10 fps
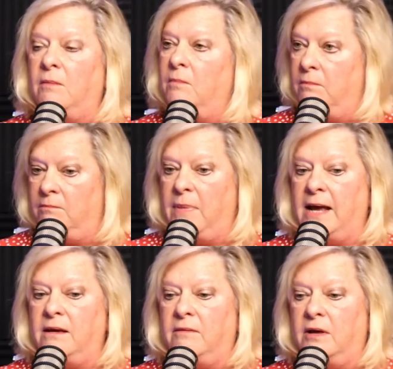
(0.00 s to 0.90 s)

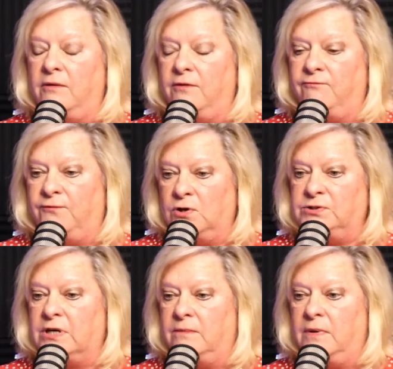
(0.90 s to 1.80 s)
My
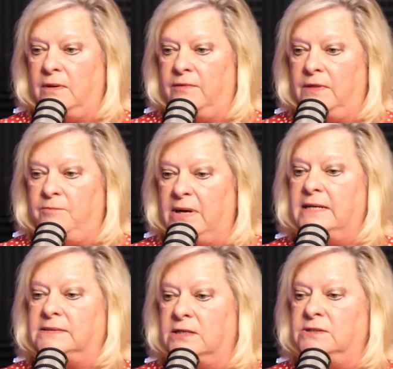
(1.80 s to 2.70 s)
the
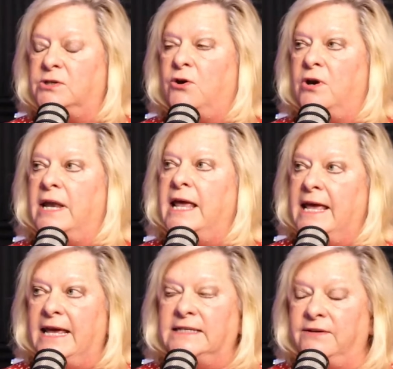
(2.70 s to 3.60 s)
biggest concern
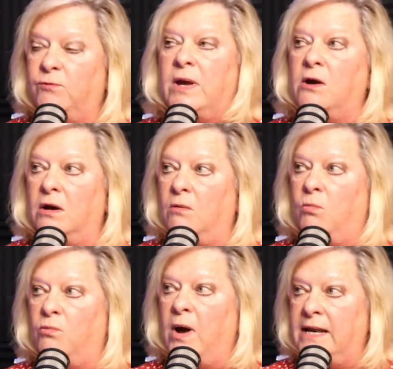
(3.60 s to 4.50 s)
is if we
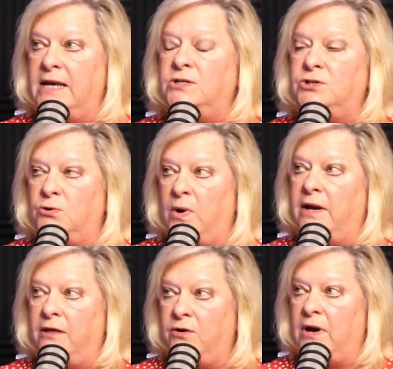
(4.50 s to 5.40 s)
run into
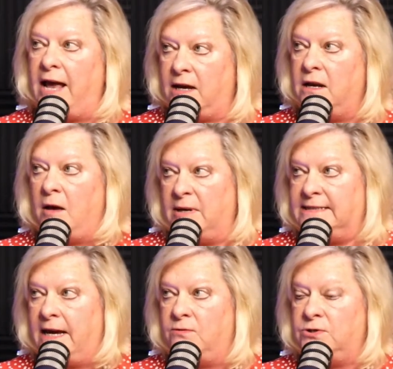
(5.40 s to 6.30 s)
another economic
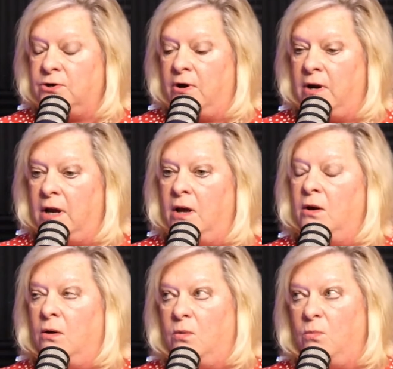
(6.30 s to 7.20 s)
downturn,
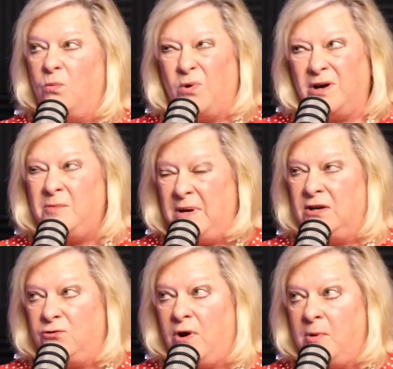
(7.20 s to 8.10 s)
we're going to be in
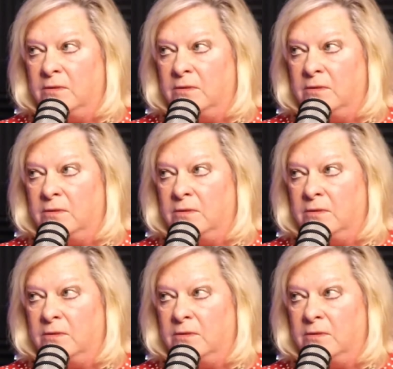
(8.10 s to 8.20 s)
trouble.